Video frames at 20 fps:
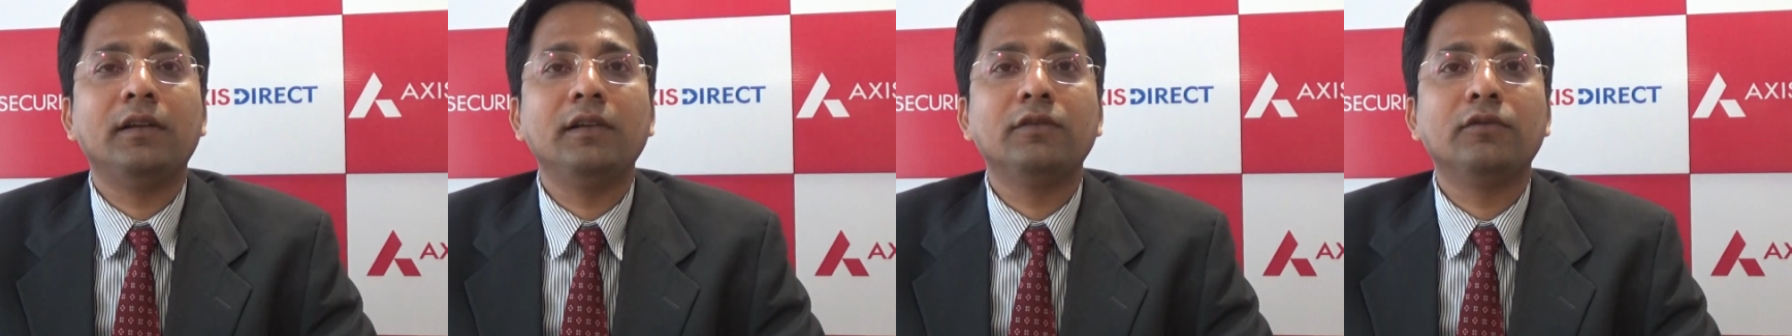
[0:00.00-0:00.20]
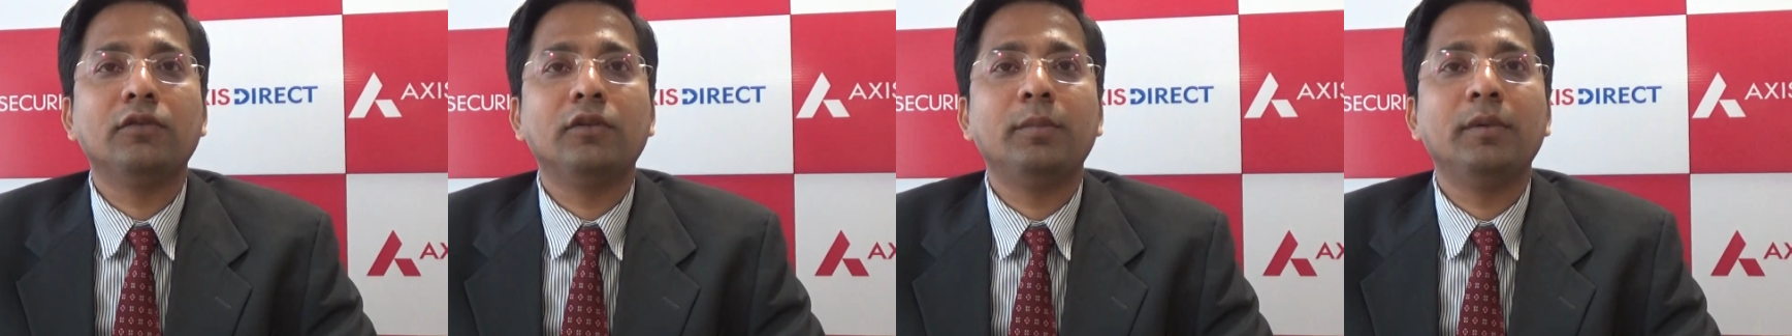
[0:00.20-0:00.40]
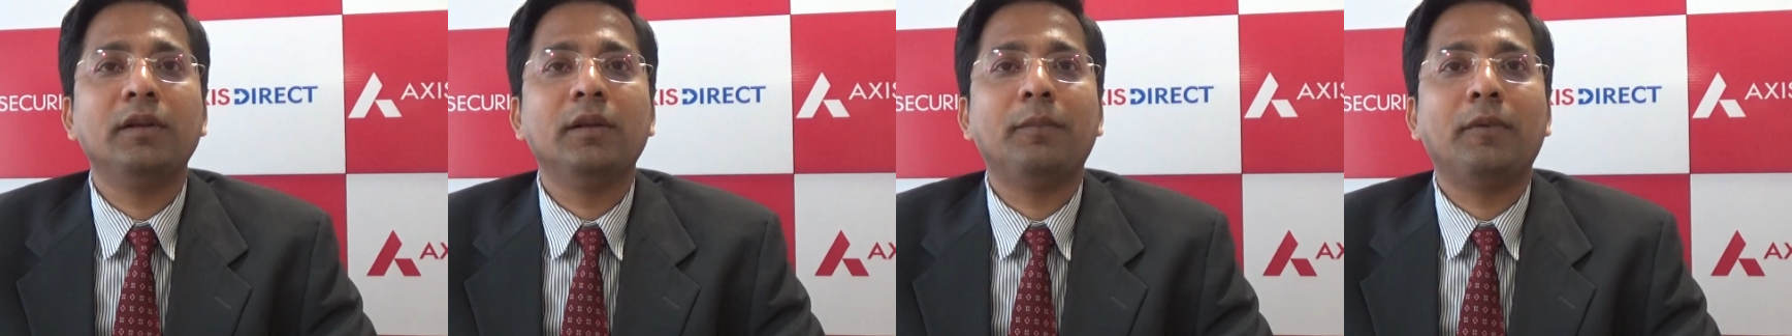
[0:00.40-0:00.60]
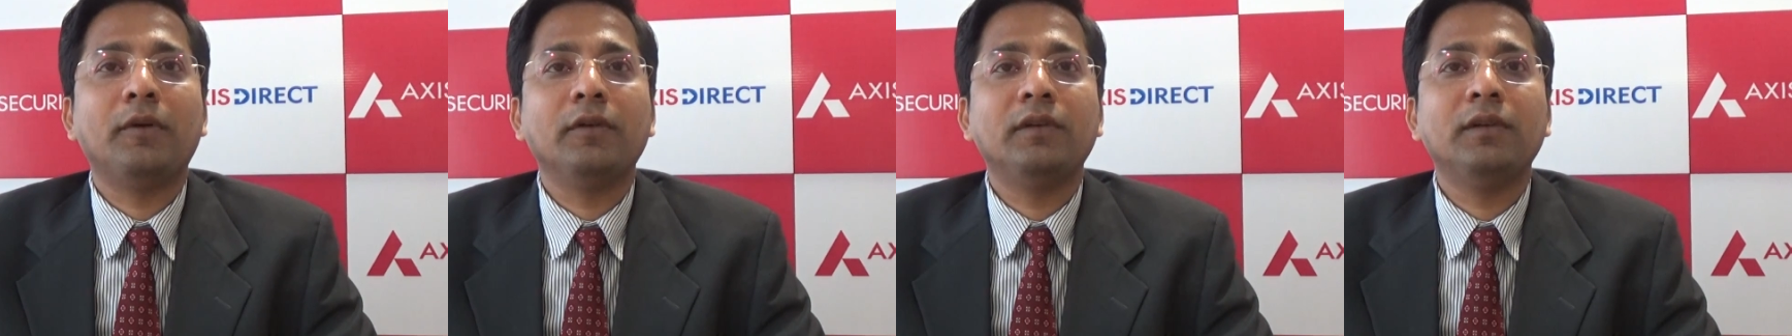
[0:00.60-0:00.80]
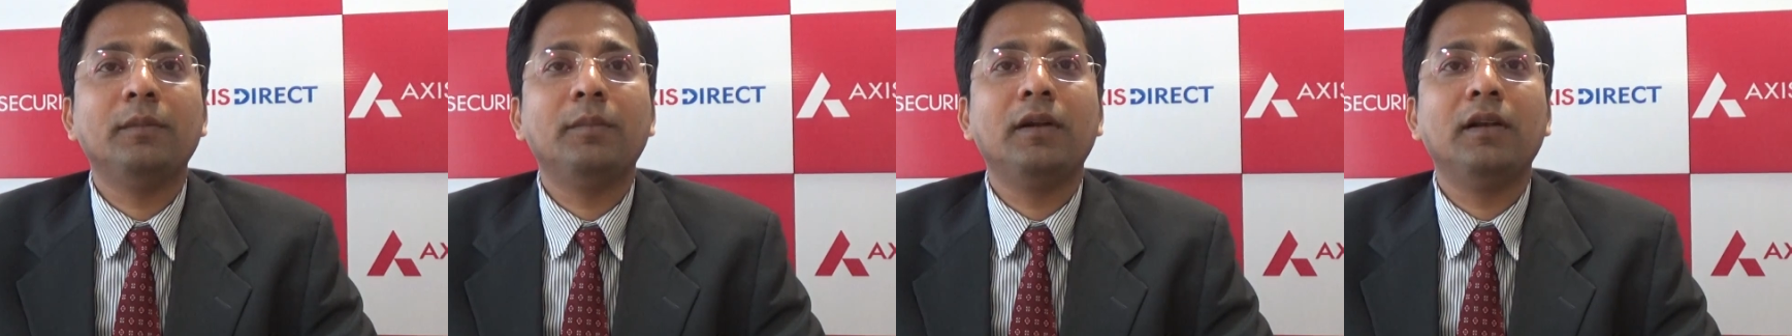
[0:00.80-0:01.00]
This could be the
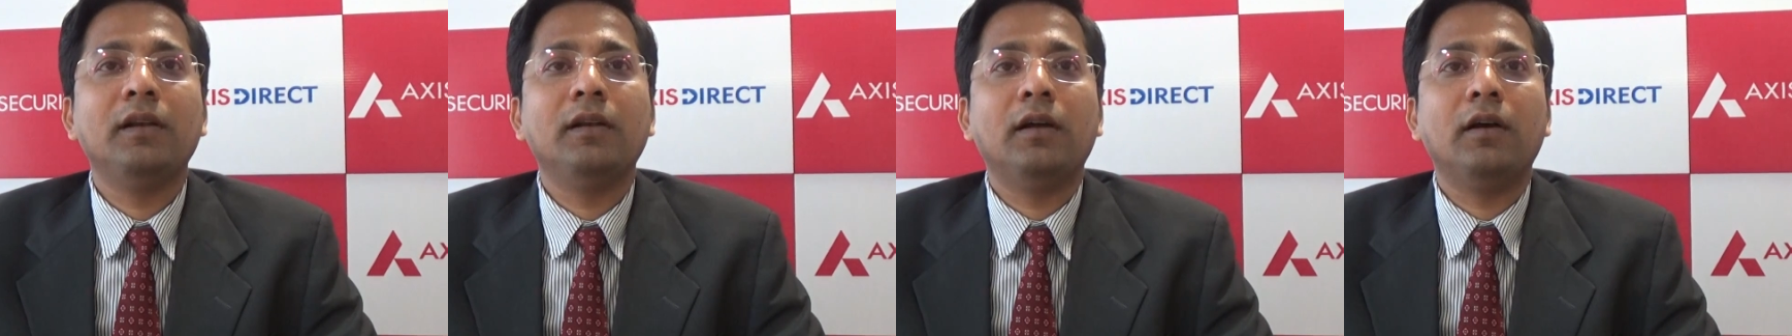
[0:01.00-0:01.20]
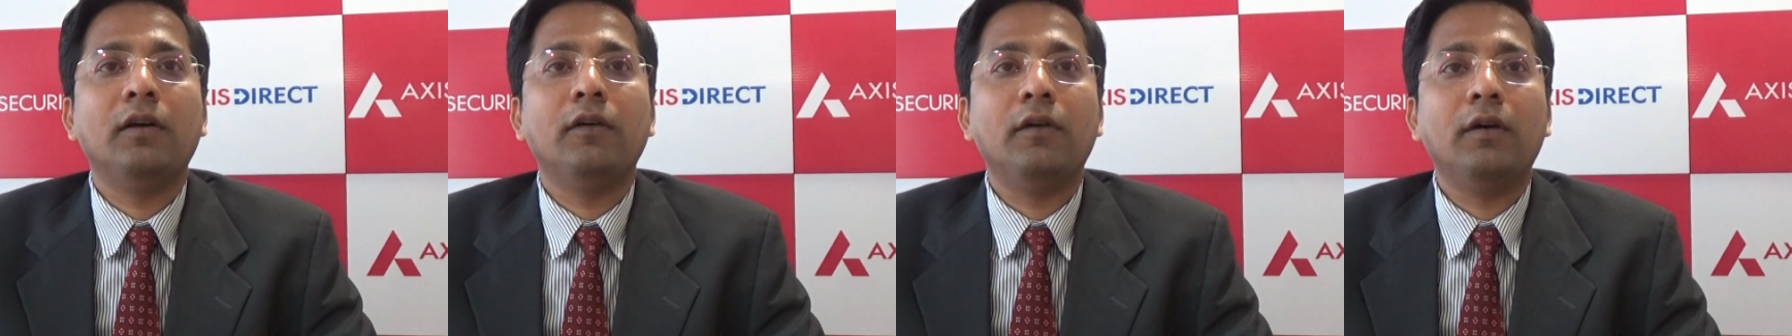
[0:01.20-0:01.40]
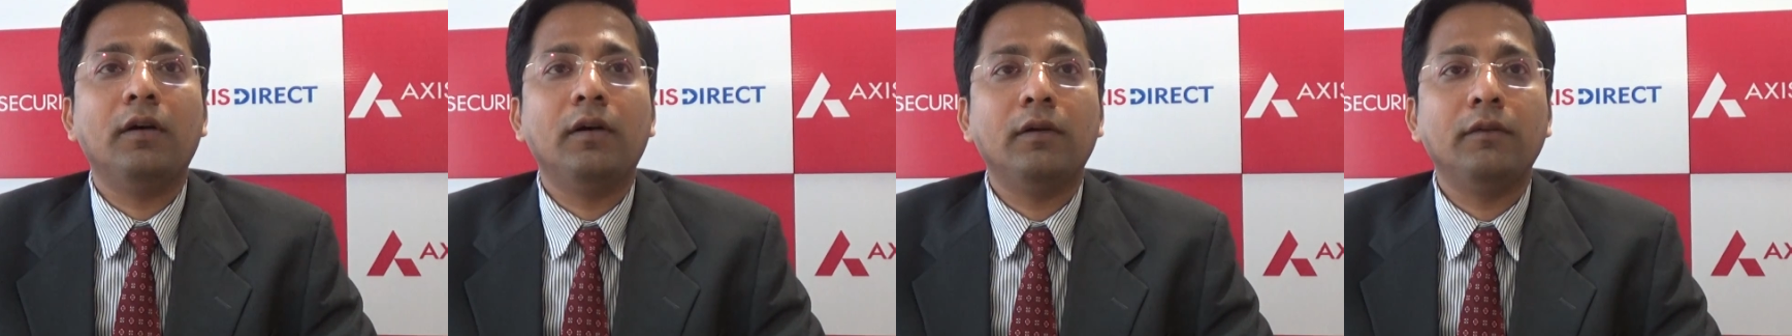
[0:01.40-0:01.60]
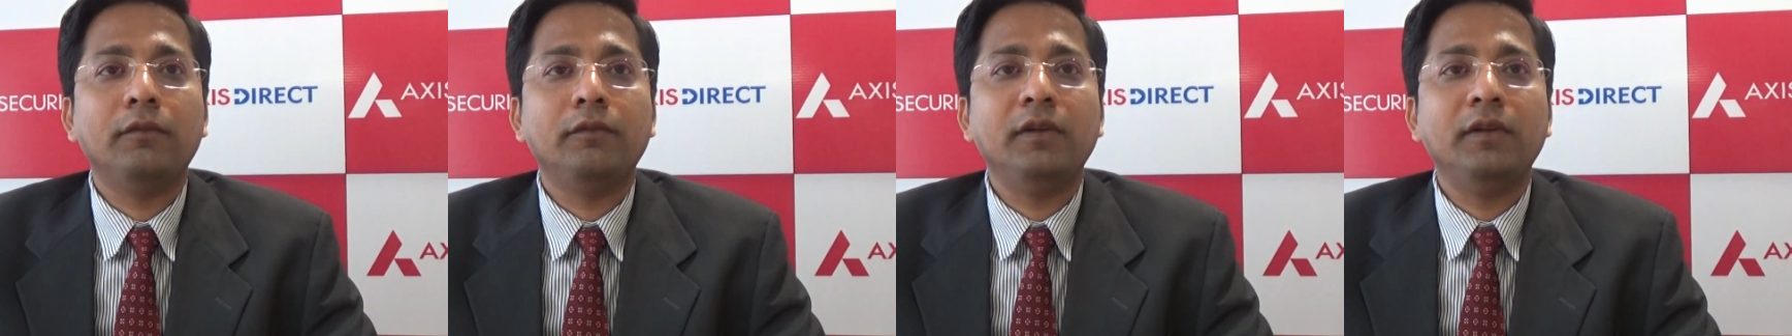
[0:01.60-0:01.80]
possible